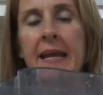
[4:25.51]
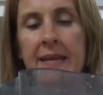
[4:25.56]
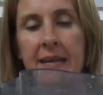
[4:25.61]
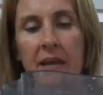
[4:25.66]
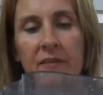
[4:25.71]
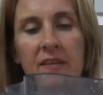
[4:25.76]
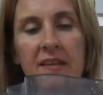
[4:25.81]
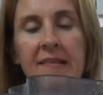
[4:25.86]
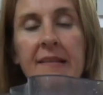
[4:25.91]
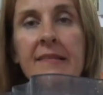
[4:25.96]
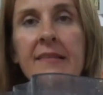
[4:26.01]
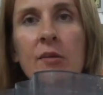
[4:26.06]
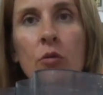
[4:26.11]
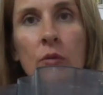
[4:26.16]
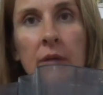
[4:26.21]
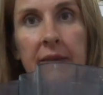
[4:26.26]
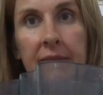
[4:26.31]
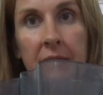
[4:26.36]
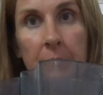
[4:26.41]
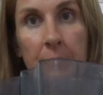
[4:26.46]
Now this is
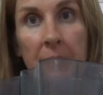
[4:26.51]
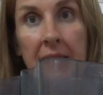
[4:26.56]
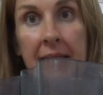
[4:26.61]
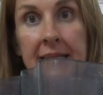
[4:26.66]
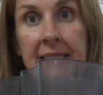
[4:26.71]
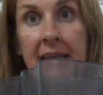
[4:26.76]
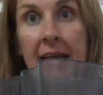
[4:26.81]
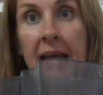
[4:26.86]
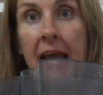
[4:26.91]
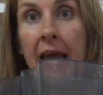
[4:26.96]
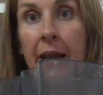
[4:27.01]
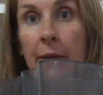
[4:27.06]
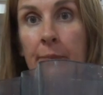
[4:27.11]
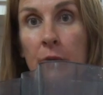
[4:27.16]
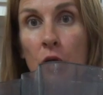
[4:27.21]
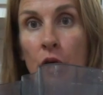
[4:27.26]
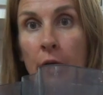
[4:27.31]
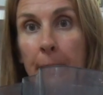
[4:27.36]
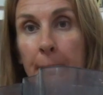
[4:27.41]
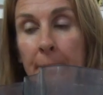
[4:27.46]
all in the blender and
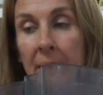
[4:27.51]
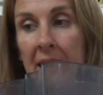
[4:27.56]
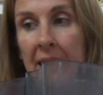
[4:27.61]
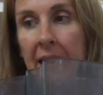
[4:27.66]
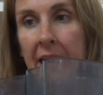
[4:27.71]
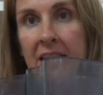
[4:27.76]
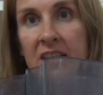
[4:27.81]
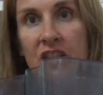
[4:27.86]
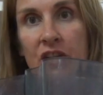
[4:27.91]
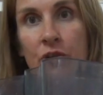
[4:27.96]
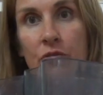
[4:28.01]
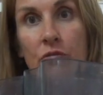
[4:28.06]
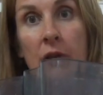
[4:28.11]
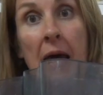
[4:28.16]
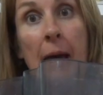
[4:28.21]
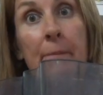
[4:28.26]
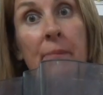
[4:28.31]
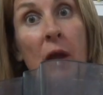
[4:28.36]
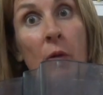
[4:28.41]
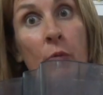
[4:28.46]
I'm gonna blend it all
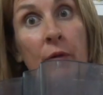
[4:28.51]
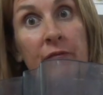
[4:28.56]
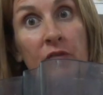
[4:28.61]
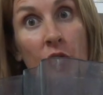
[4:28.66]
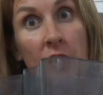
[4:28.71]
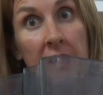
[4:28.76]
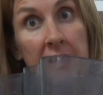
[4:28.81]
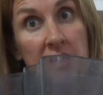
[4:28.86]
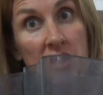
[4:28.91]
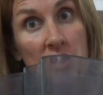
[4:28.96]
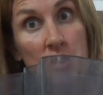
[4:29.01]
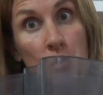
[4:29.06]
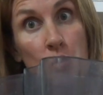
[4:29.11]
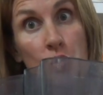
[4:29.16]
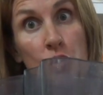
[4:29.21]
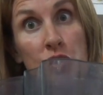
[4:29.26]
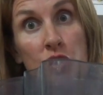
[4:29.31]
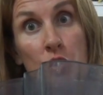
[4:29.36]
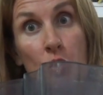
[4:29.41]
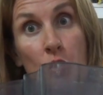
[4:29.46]
up and we've got our
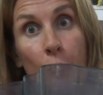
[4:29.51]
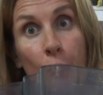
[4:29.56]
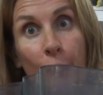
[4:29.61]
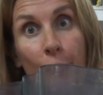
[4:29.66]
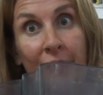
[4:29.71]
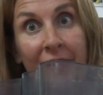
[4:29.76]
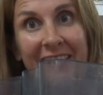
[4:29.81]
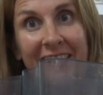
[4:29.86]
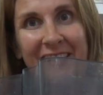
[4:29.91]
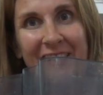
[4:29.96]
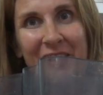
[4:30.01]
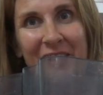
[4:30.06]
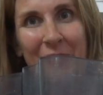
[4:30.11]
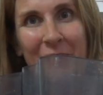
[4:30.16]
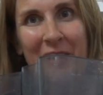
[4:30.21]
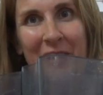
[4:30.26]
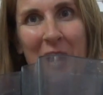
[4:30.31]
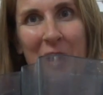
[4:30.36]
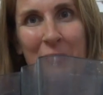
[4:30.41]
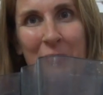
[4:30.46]
sauce ready to go
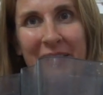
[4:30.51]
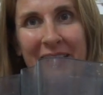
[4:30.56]
on our